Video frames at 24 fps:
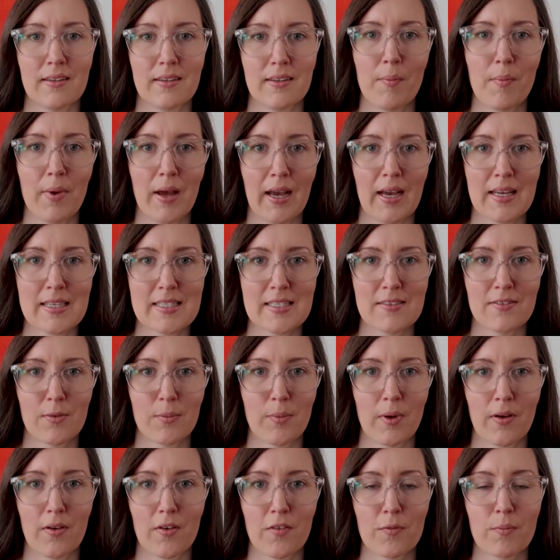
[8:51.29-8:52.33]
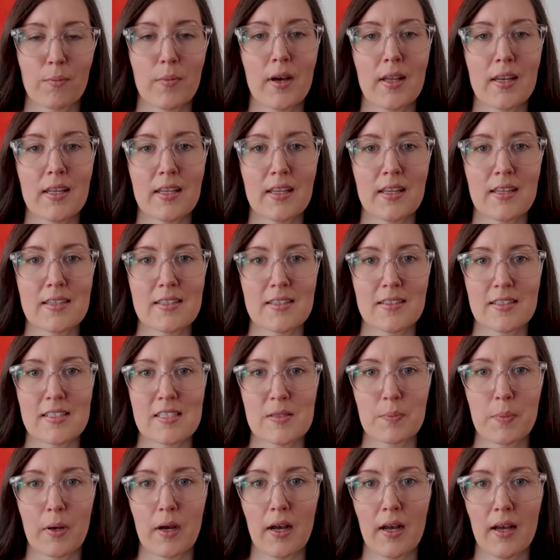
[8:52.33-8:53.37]
a massive amount of money into this
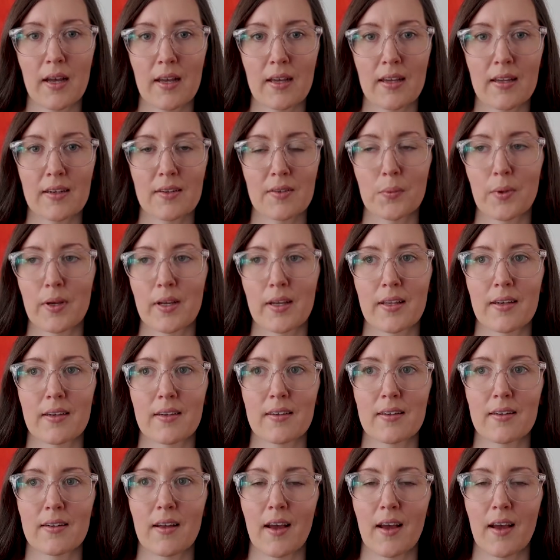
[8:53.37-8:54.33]
pot when